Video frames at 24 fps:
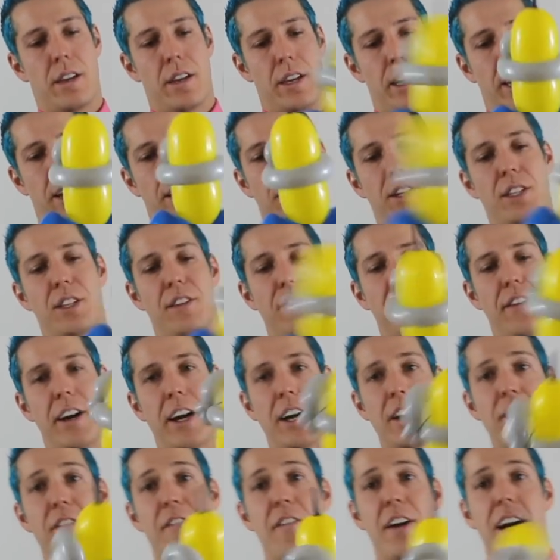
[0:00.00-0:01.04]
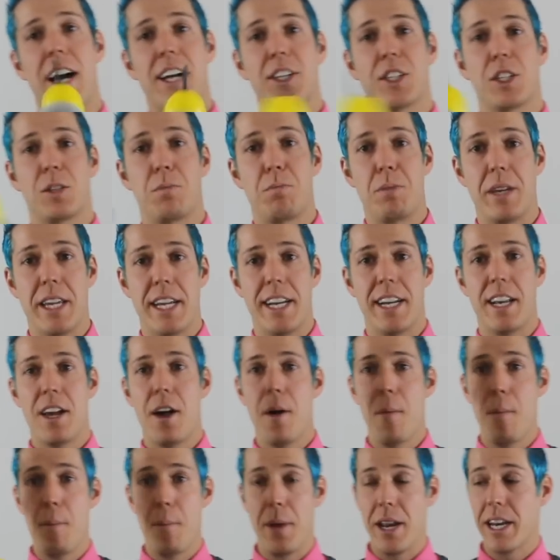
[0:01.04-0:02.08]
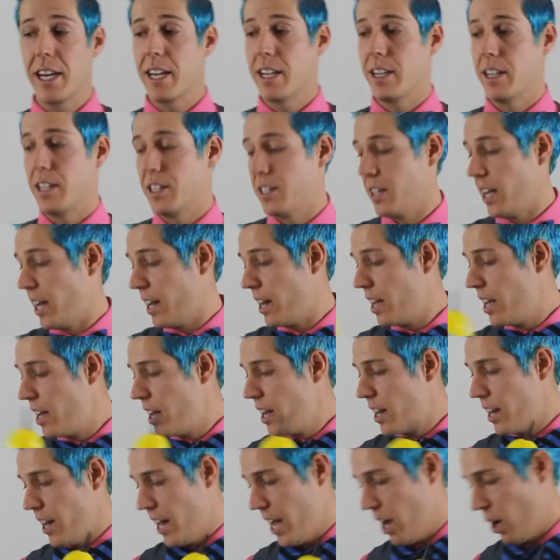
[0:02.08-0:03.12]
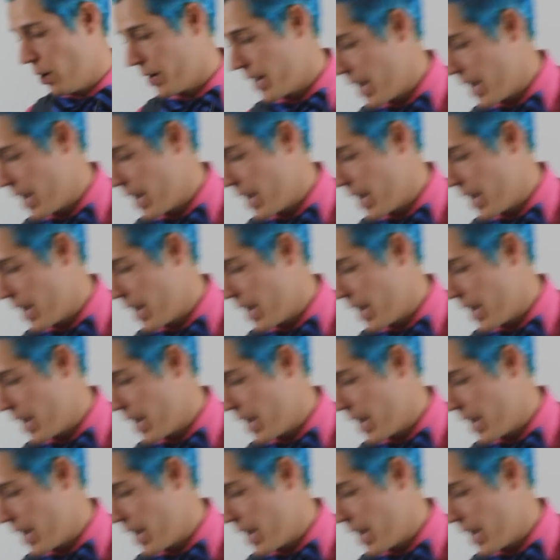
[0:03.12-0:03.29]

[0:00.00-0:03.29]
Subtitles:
here is a very fast speed Minion design. Now